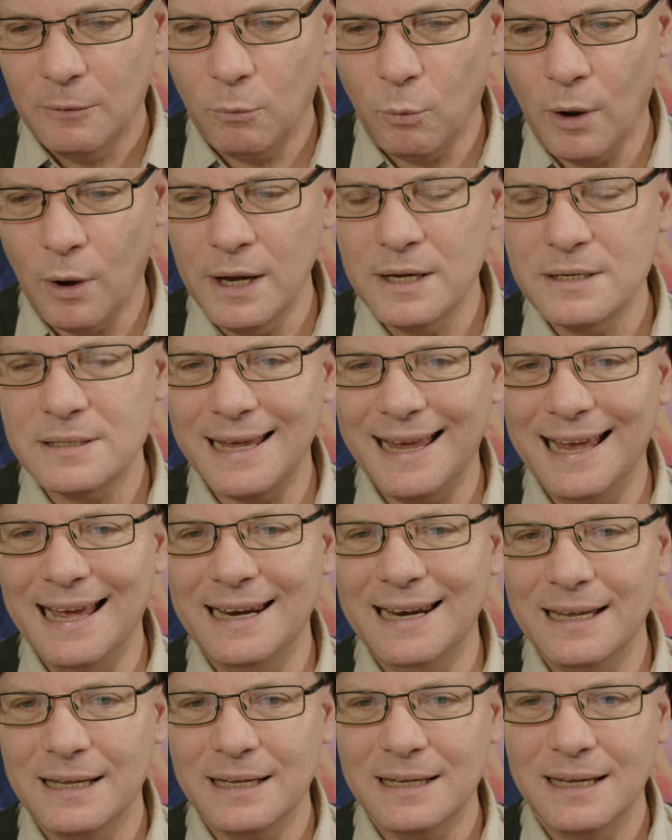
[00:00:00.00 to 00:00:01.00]
why is
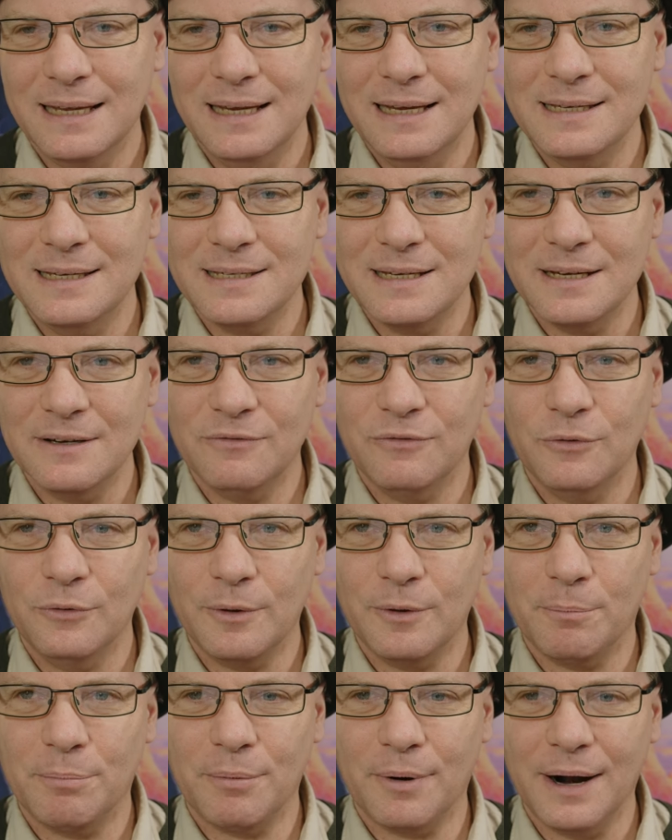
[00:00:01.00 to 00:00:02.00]
adding easier
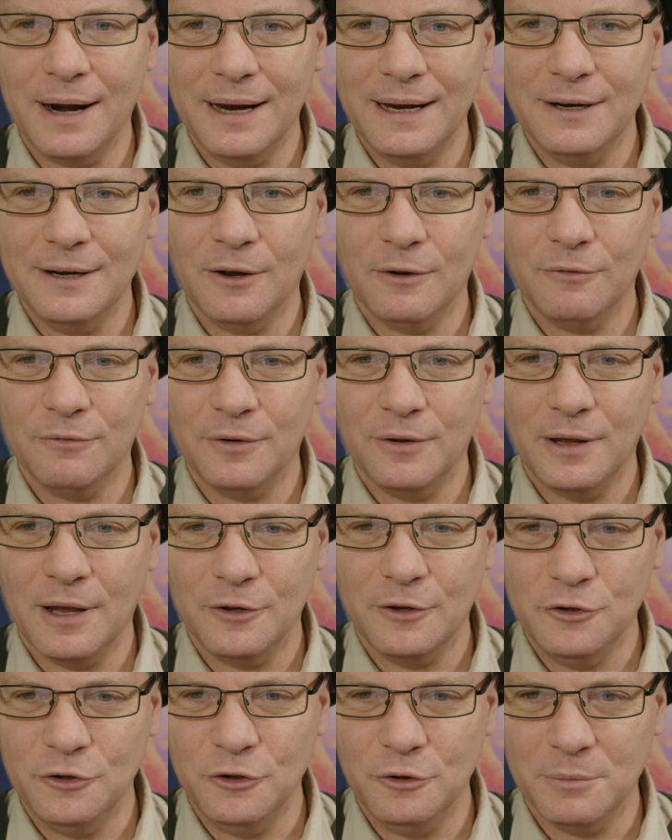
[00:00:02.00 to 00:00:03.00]
for the brain of a
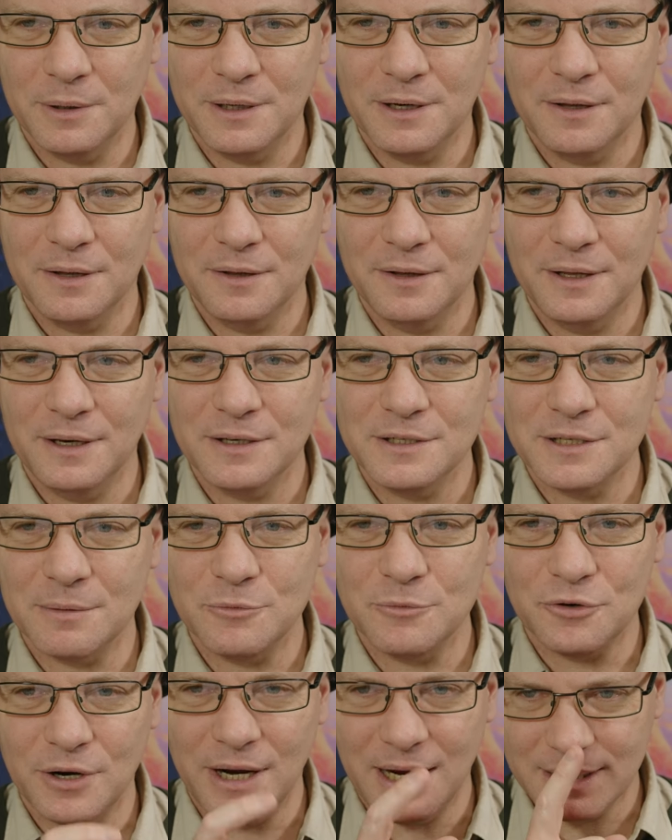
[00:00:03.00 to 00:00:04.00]
human than
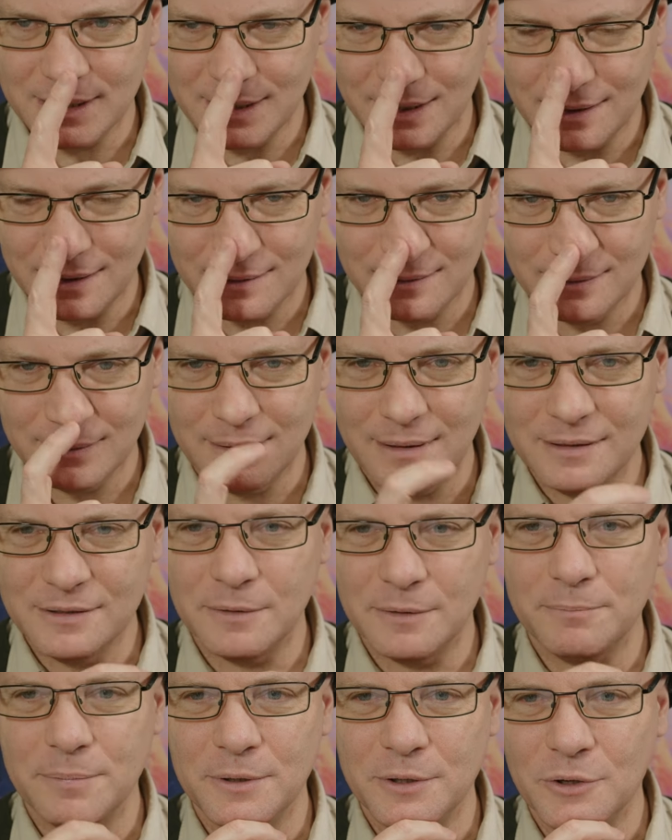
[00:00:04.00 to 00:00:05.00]
subtracting?
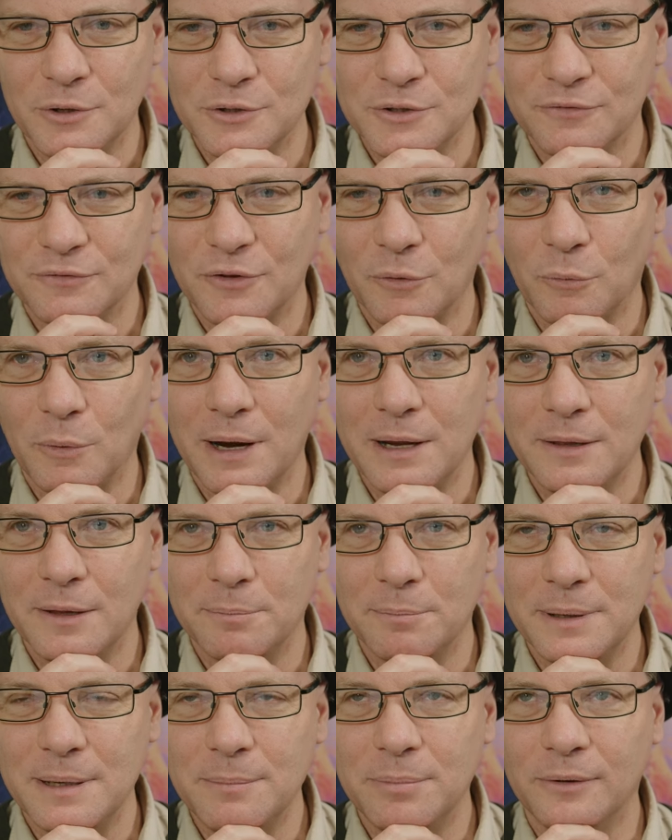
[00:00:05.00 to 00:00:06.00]
Is it because of the way
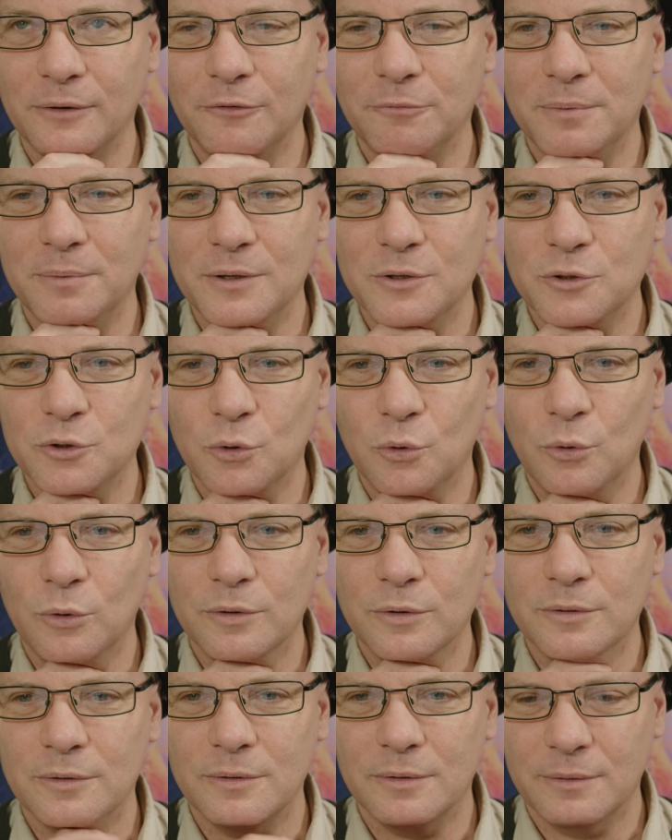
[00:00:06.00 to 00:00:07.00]
that people have been
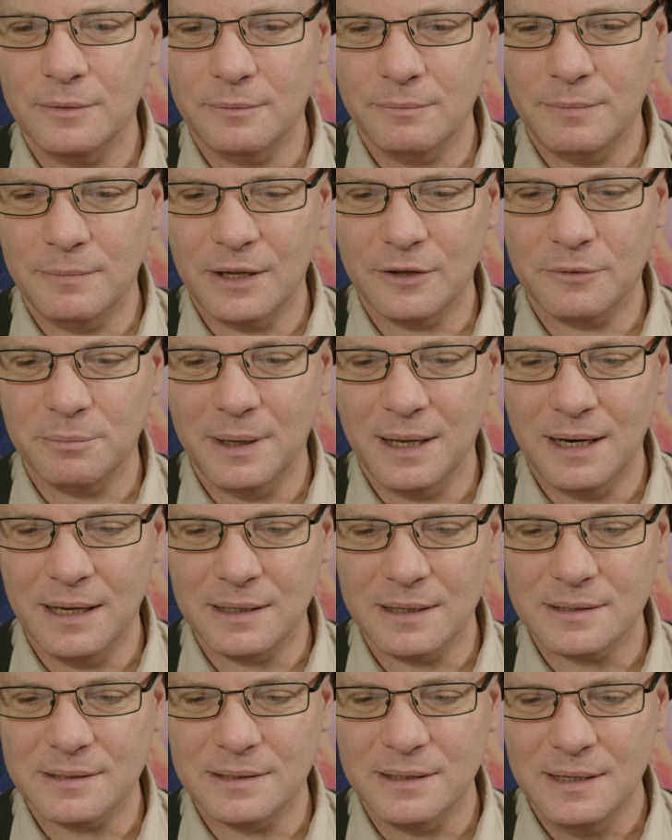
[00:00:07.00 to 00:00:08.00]
taught
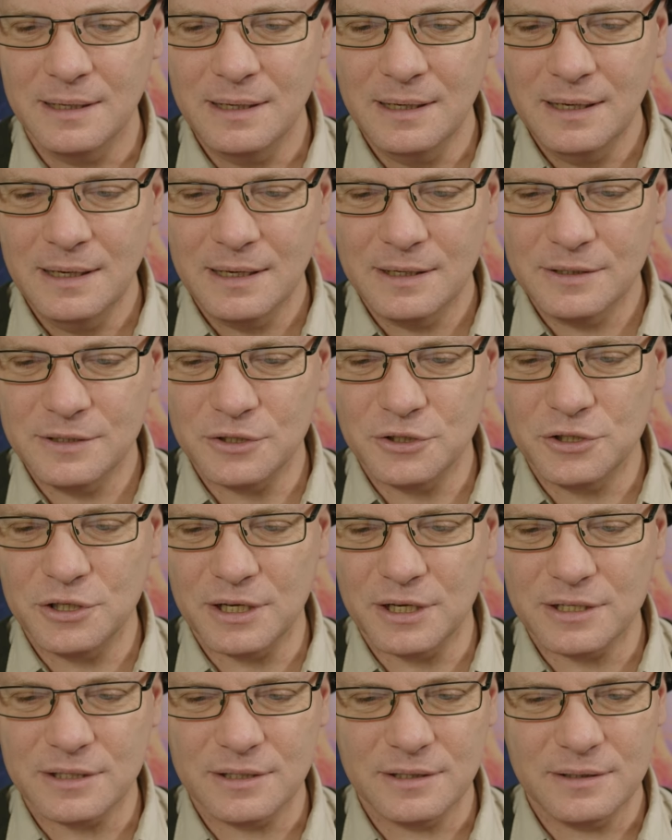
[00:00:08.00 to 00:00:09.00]
mathematics? Is it
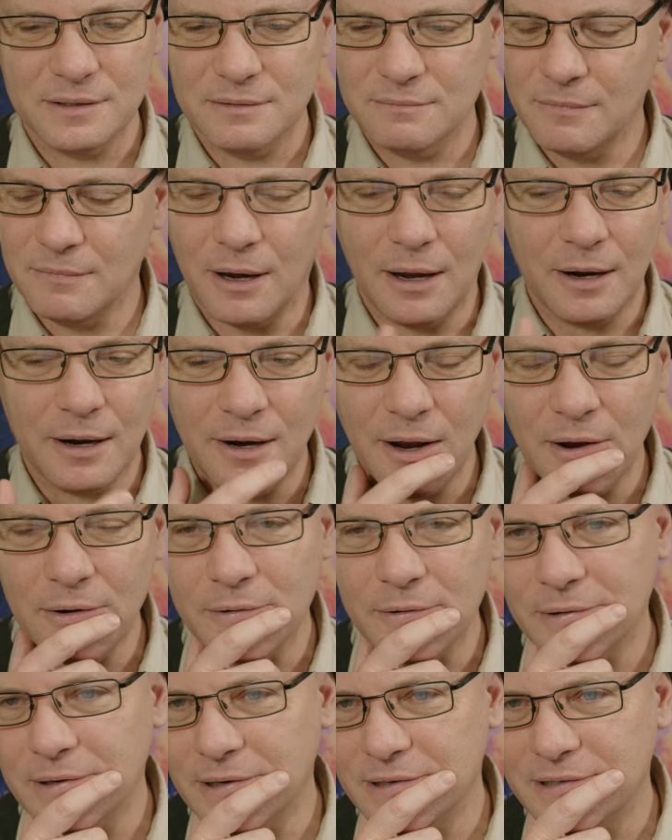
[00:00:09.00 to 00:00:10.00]
just, I don't
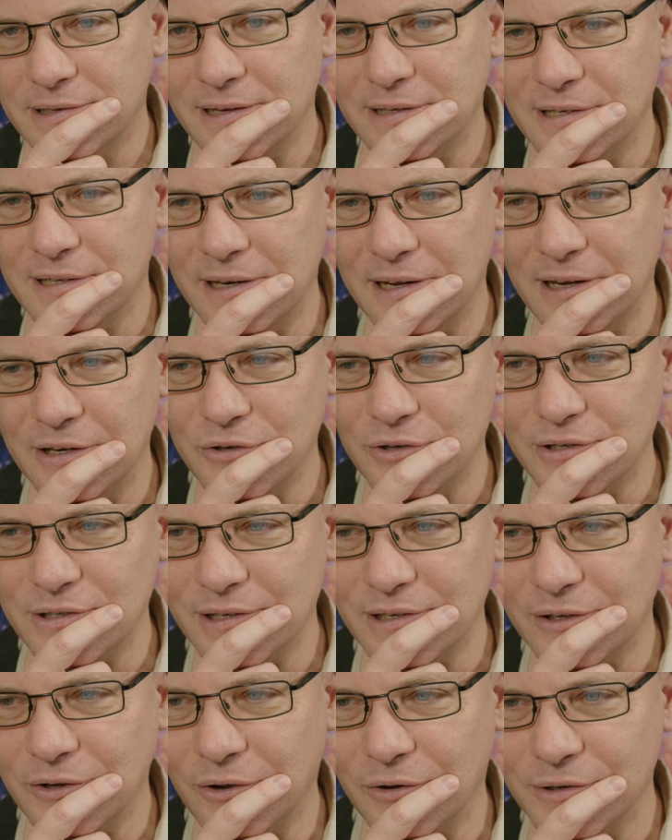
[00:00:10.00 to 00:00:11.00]
know, it's, it's an
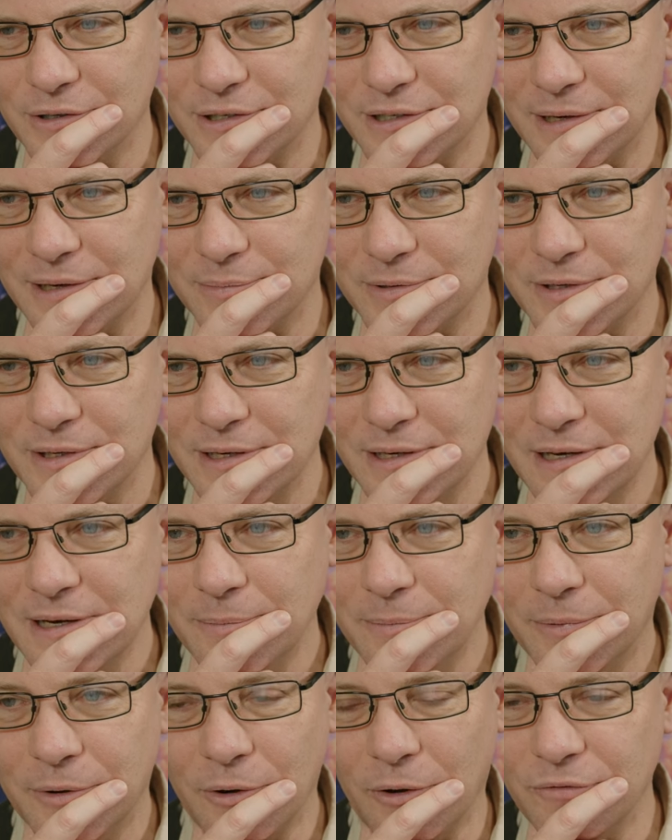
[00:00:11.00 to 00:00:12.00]
interesting concept,
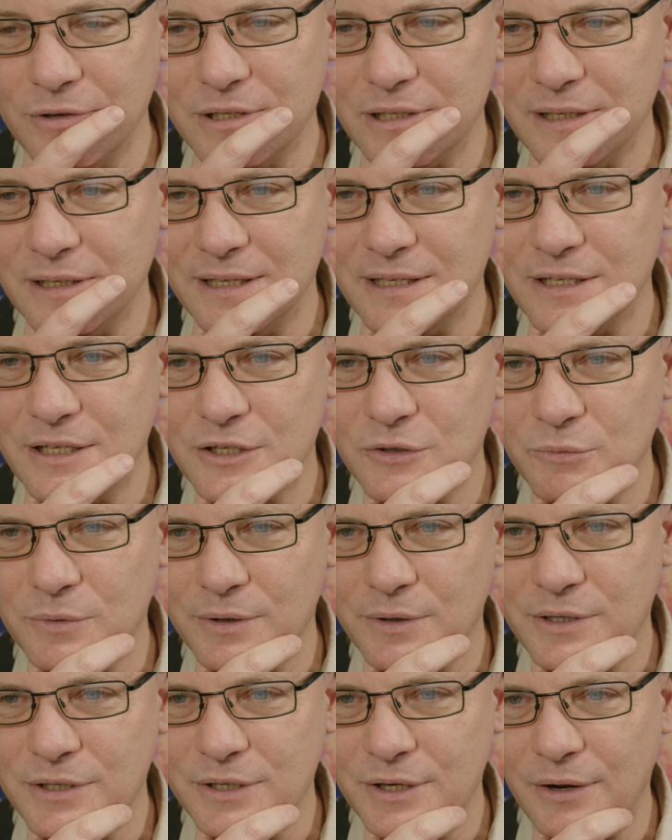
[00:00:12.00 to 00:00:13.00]
but obviously this is
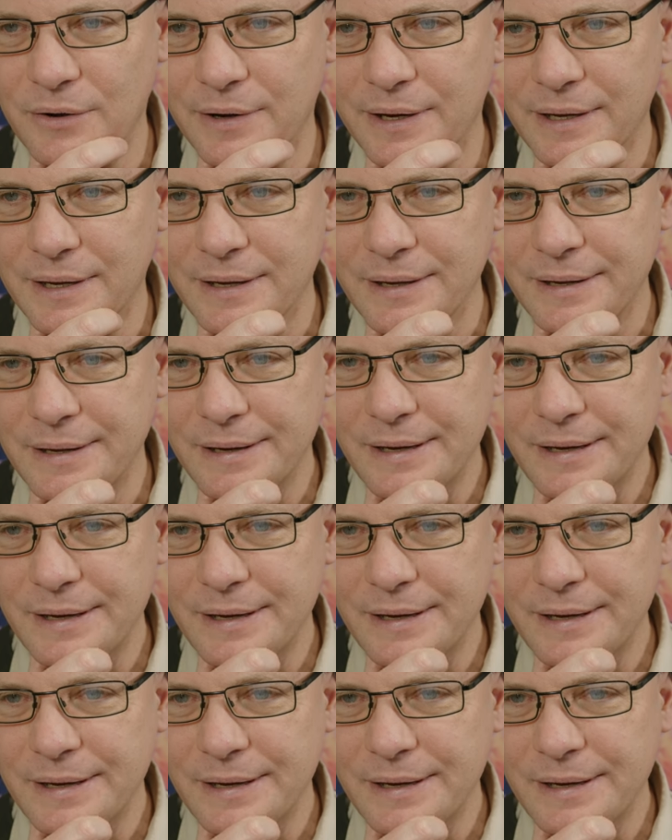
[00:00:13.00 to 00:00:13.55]
where it's going.